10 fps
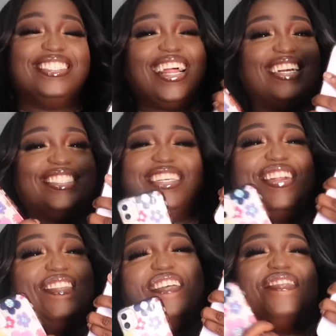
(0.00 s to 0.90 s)
like she
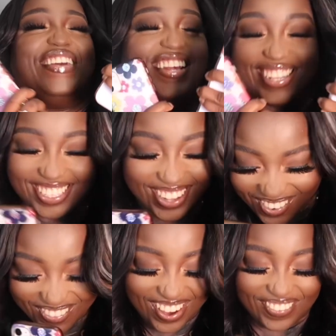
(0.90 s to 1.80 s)
did my makeup
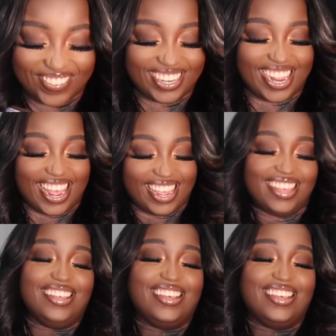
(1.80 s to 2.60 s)
so perfect